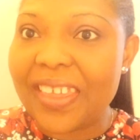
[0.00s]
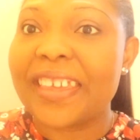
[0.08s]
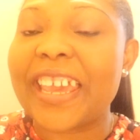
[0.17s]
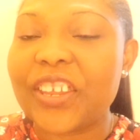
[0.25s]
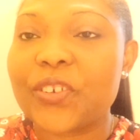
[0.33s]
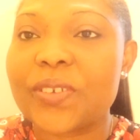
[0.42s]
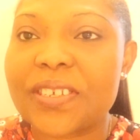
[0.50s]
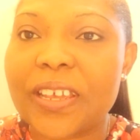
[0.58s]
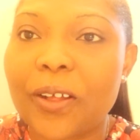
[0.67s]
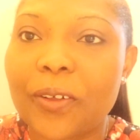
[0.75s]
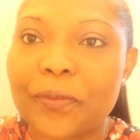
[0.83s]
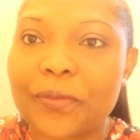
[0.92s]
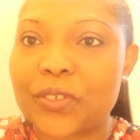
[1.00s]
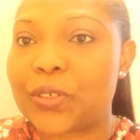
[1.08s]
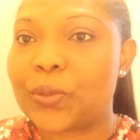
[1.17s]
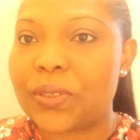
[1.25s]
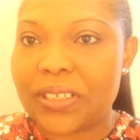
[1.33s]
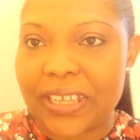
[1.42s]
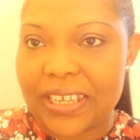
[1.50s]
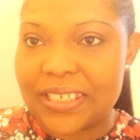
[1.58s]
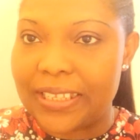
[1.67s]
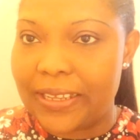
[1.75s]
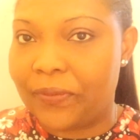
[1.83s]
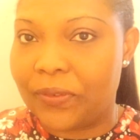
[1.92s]
get yourself to the
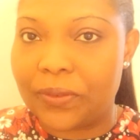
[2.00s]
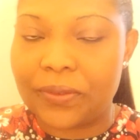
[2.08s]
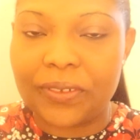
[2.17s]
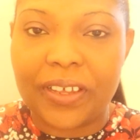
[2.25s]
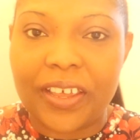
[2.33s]
next level.